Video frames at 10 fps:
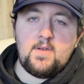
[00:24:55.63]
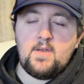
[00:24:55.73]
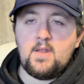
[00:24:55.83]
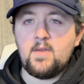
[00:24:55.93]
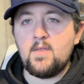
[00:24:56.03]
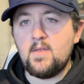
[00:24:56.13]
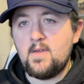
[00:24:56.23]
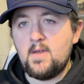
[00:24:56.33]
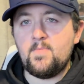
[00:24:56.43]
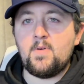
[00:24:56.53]
and
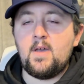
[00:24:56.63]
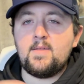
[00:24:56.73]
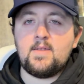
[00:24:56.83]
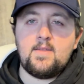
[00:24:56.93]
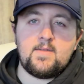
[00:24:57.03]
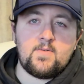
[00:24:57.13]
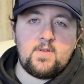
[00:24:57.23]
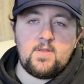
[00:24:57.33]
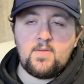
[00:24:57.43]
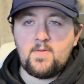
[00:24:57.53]
I probably said this
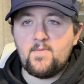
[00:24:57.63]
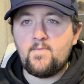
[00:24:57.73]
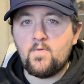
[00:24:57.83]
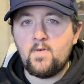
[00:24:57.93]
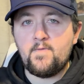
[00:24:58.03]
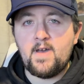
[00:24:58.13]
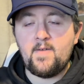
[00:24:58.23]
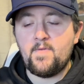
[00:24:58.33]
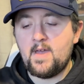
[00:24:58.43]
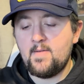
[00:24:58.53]
already 4 or
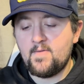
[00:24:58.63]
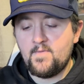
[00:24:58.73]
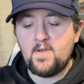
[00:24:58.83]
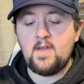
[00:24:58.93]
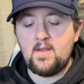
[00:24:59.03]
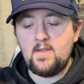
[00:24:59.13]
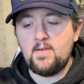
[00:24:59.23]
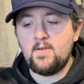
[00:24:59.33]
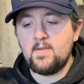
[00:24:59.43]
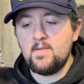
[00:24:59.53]
5 times, forget
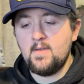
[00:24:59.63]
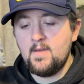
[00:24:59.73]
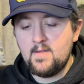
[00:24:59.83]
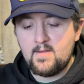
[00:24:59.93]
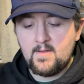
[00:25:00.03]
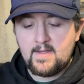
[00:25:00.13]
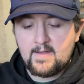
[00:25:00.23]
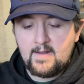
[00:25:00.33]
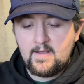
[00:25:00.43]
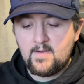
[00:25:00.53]
annealing. So let's
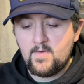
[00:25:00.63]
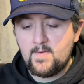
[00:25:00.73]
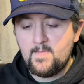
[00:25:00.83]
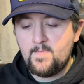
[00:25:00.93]
get into it.